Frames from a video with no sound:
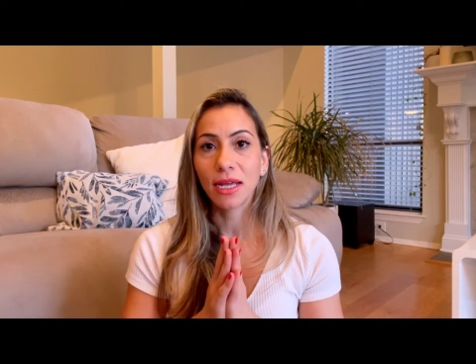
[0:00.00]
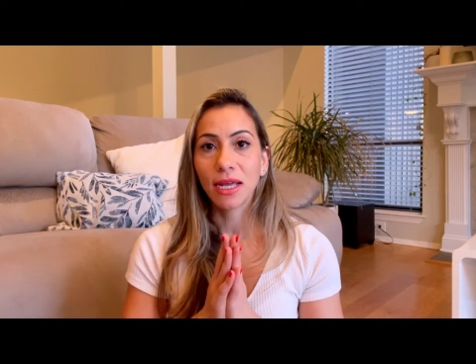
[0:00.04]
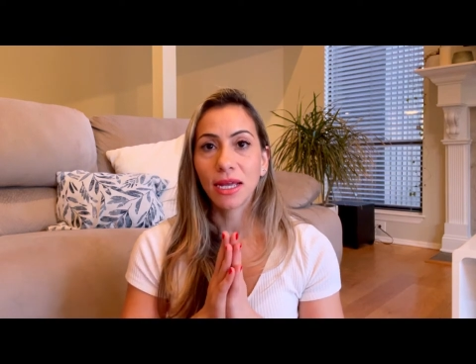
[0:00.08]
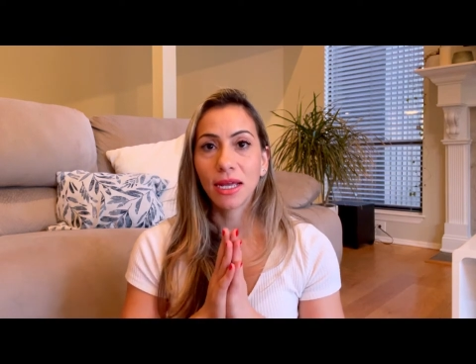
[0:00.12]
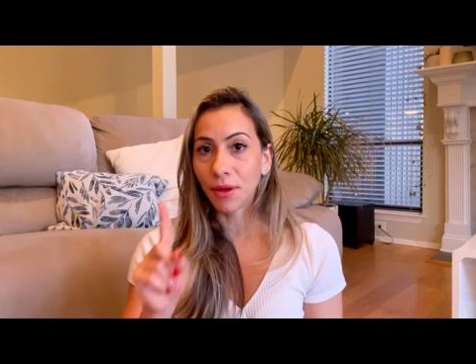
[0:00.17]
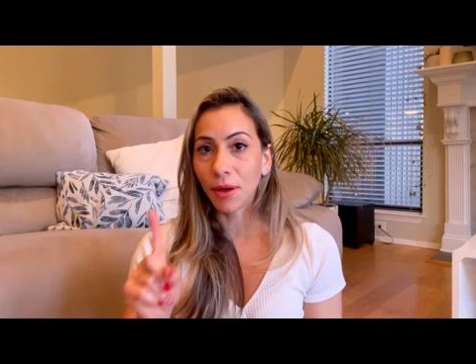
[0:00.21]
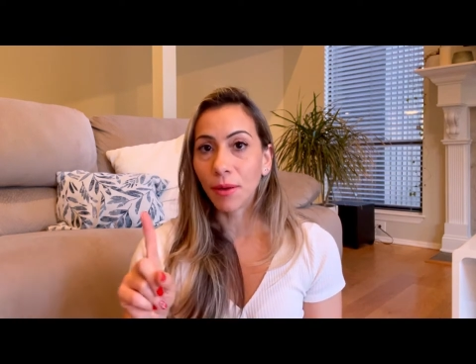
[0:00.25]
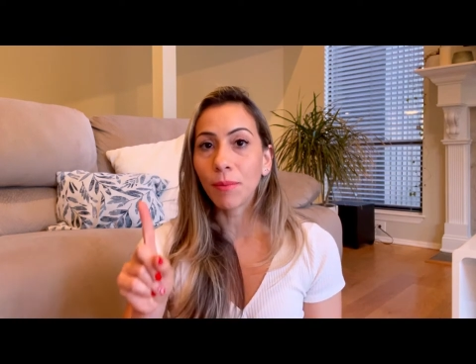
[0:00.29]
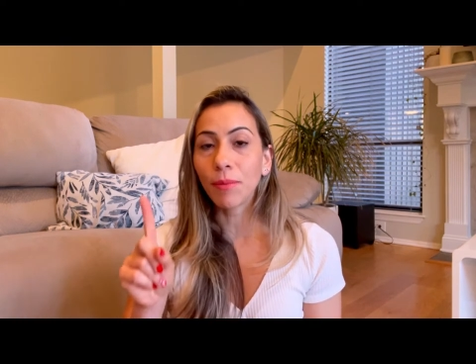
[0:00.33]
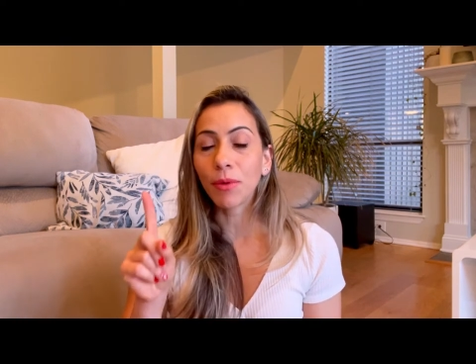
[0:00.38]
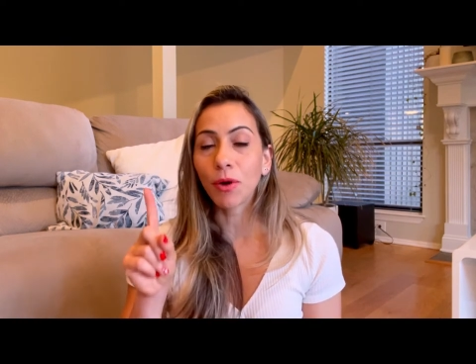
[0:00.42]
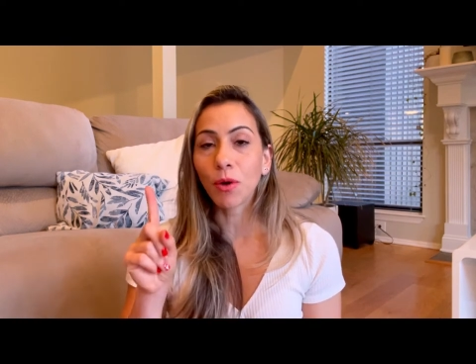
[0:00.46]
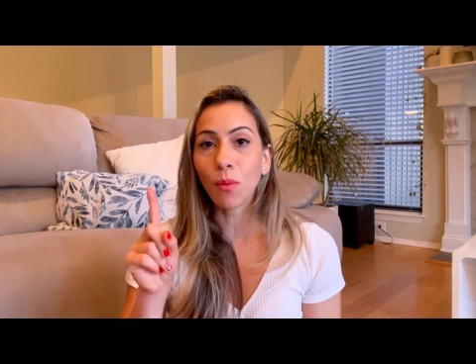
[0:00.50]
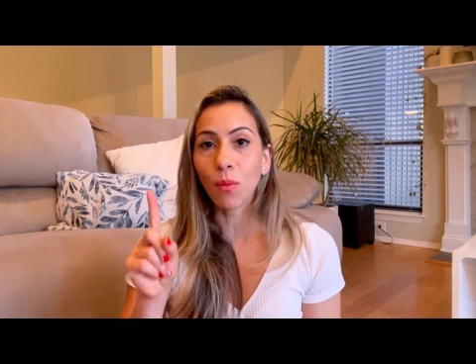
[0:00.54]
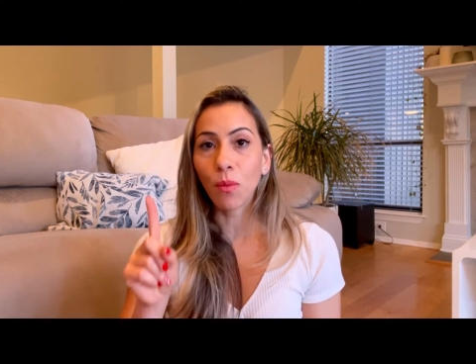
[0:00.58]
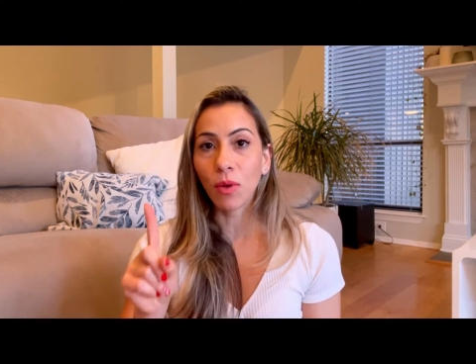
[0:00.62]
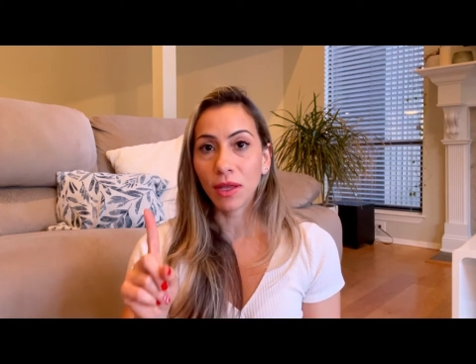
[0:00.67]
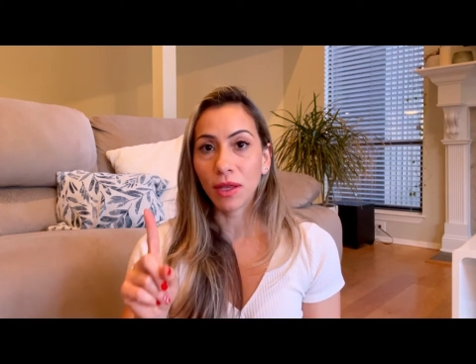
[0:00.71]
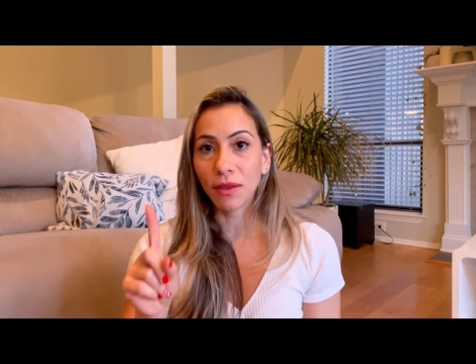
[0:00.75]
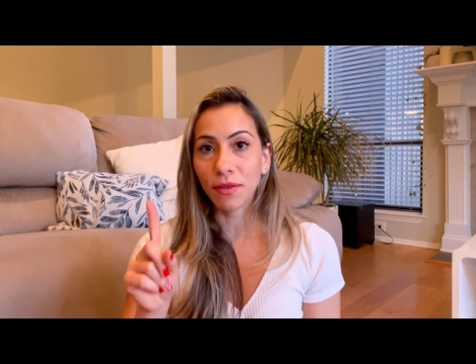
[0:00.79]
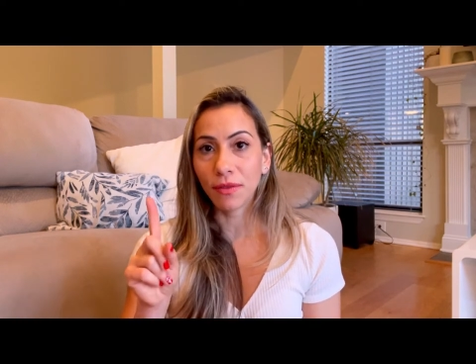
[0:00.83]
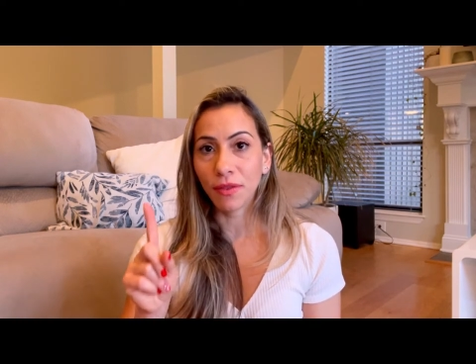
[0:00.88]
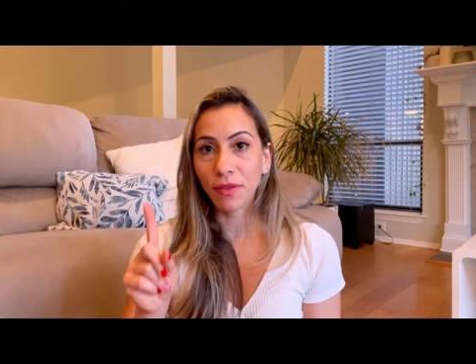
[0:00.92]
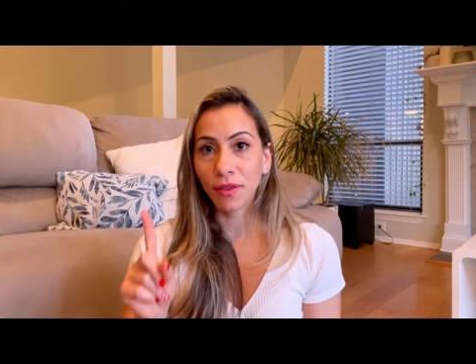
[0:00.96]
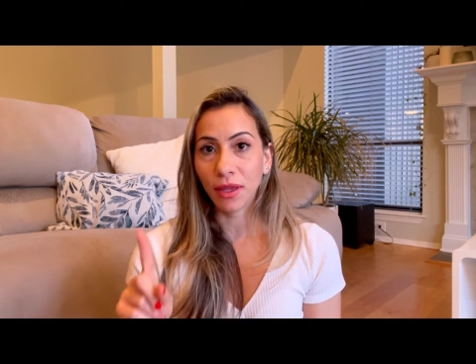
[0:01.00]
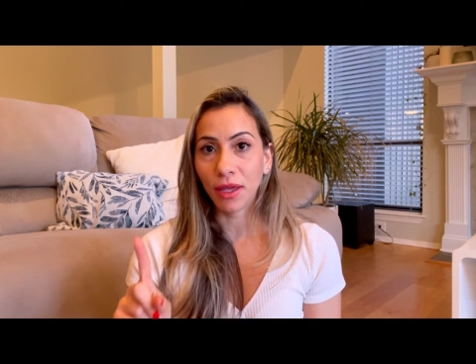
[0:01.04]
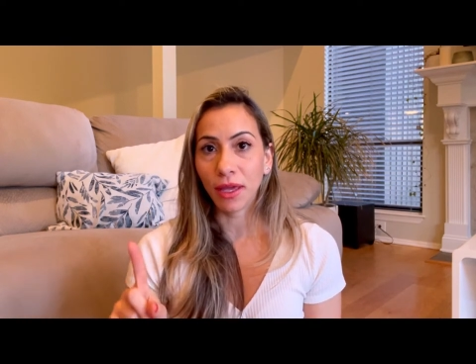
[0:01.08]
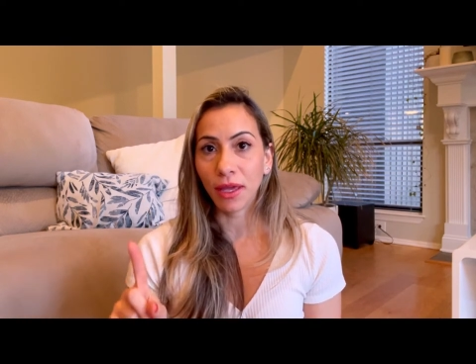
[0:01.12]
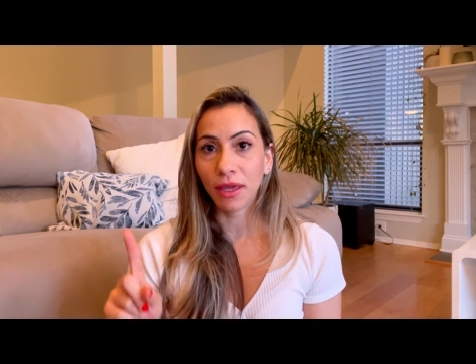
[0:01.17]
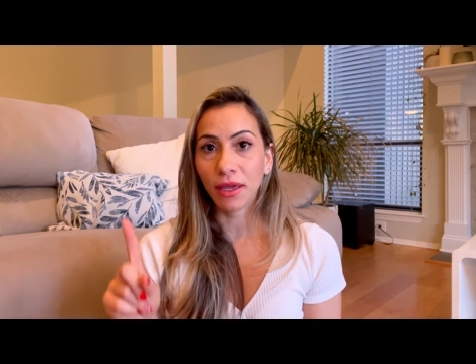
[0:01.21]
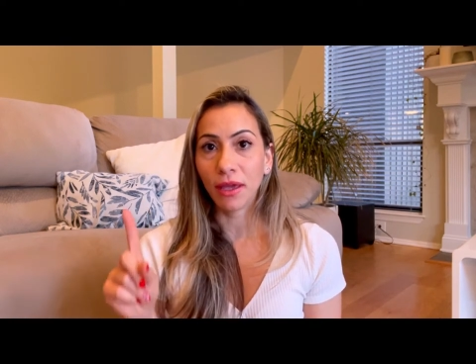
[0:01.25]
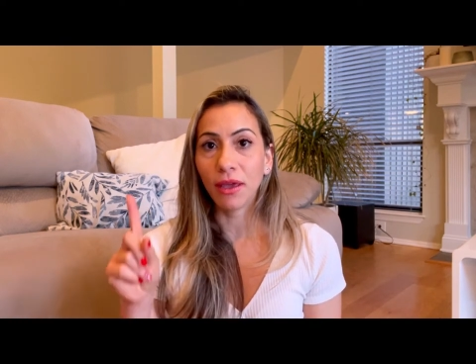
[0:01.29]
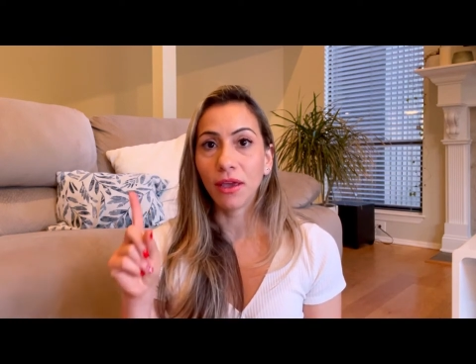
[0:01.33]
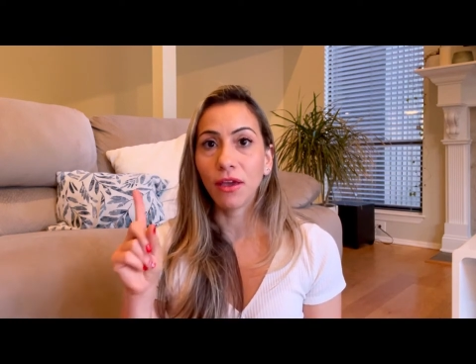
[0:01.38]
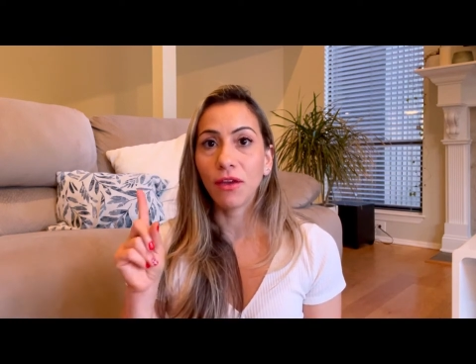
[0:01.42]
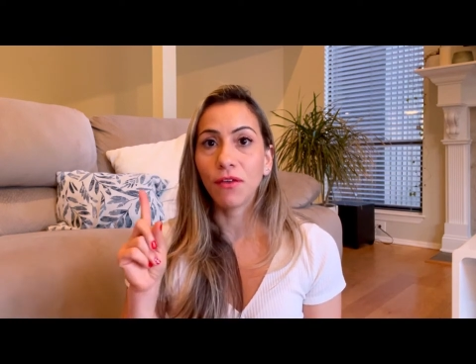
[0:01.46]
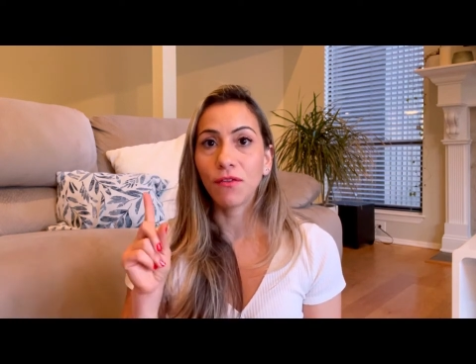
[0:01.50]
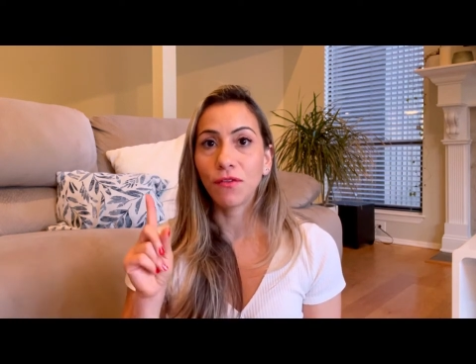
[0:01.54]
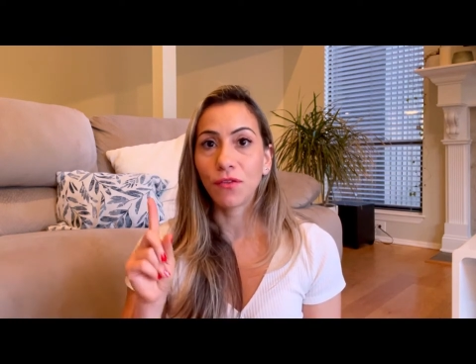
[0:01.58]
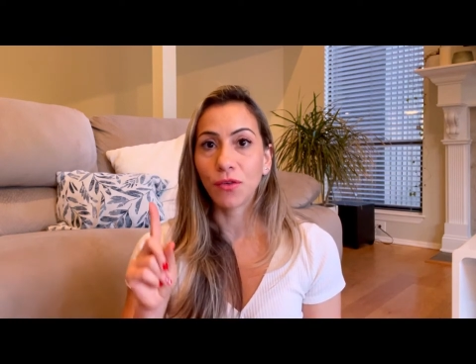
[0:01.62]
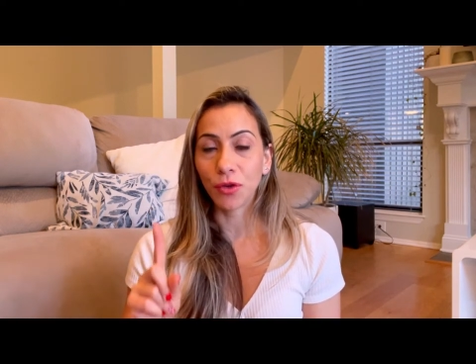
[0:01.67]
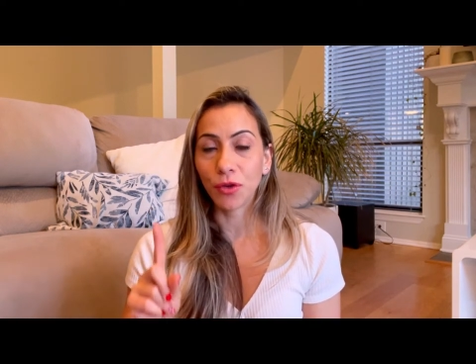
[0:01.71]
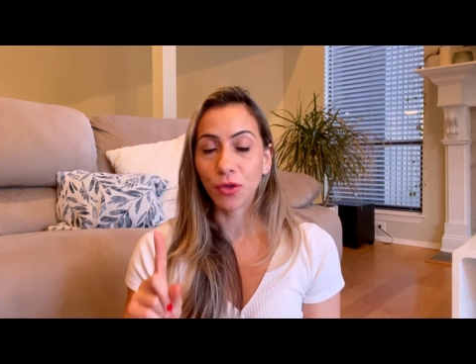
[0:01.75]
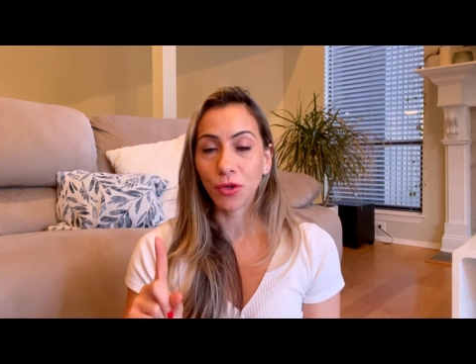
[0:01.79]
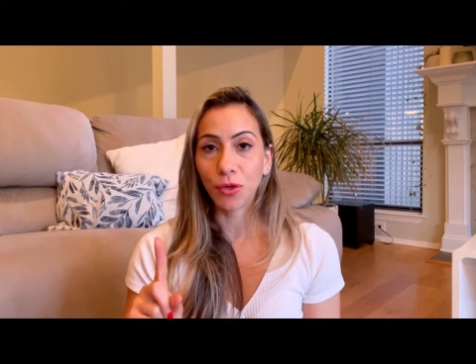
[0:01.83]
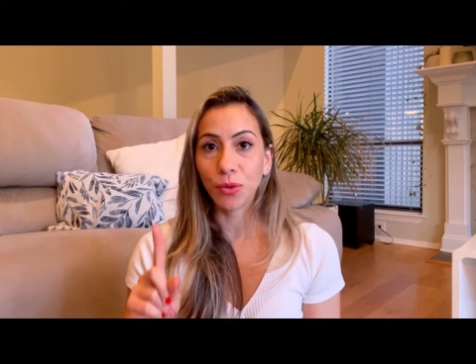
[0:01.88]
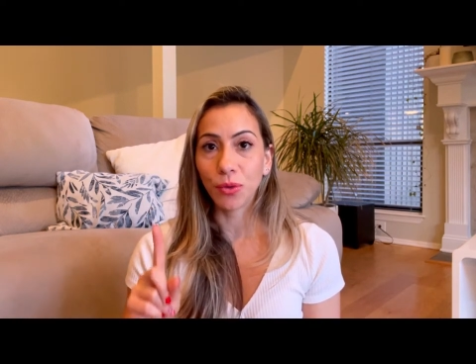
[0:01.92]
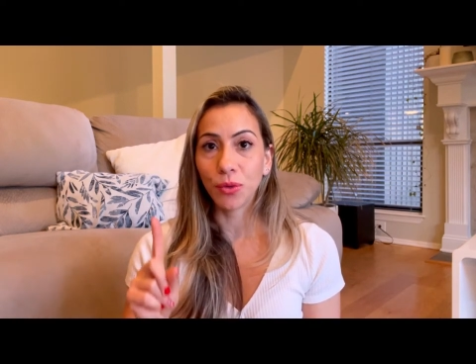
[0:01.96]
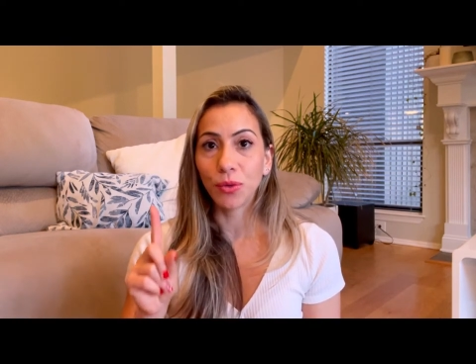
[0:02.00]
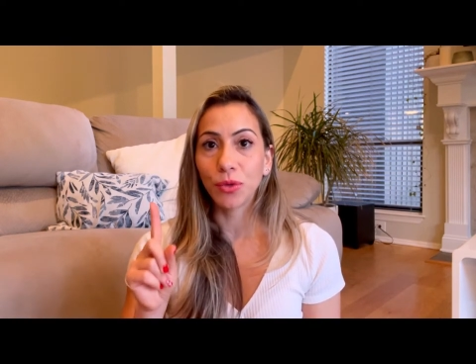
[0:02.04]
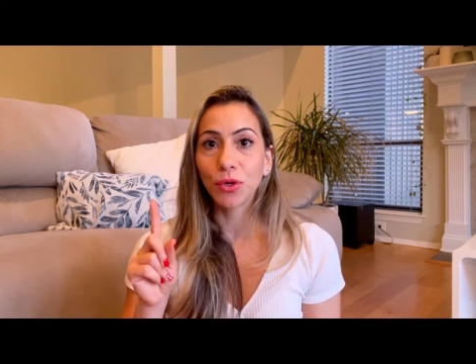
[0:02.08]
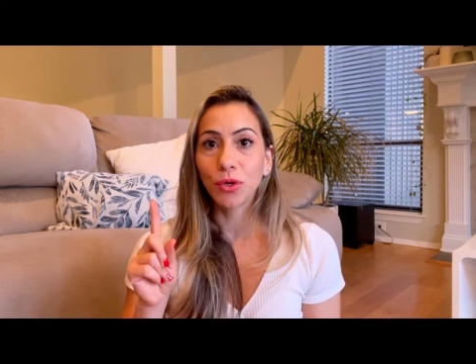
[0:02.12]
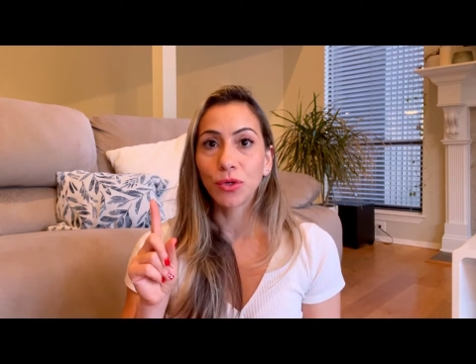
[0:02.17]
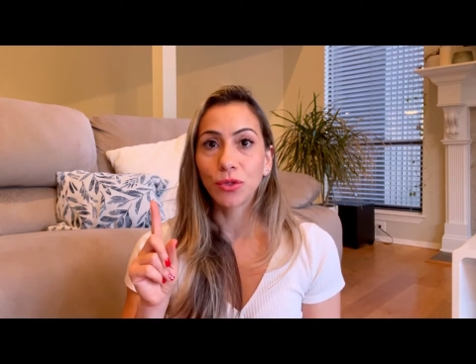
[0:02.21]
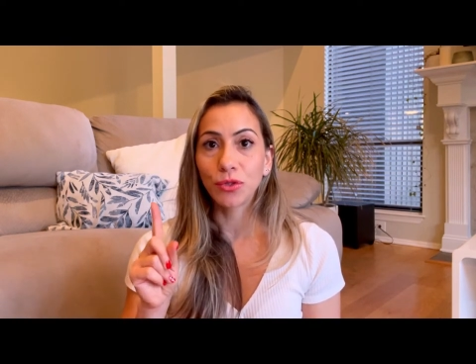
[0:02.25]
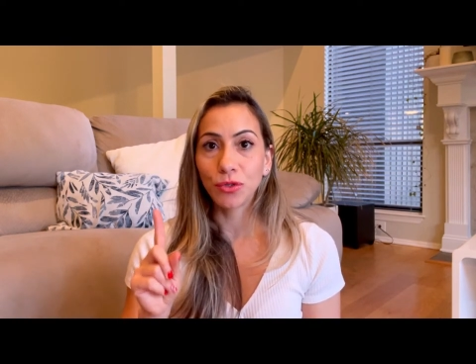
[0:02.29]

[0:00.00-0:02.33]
number one thing for you